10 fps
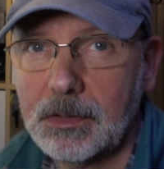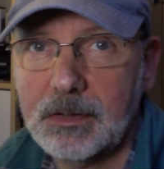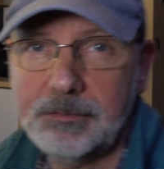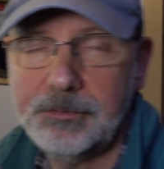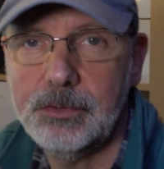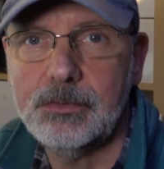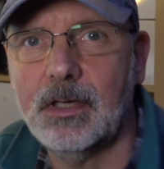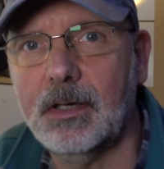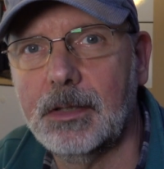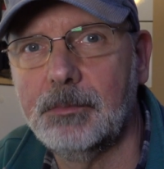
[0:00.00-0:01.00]
of the few
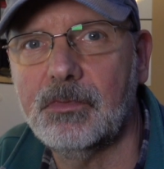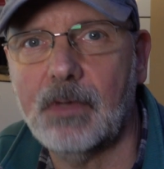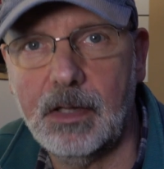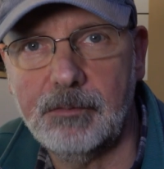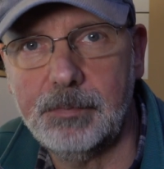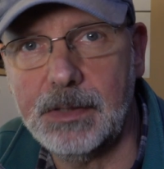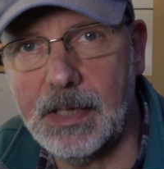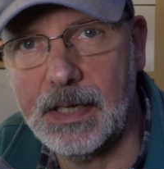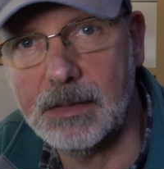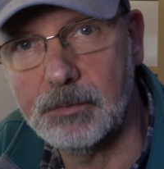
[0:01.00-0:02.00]
times that I've
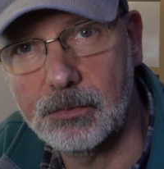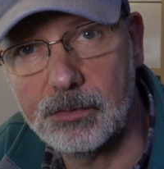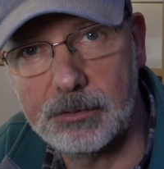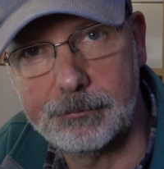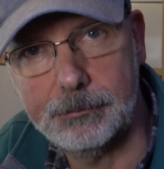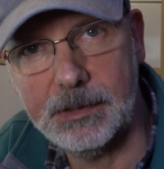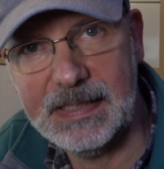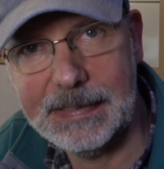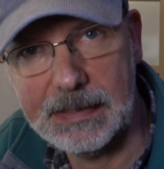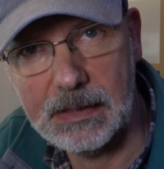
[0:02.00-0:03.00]
been able to really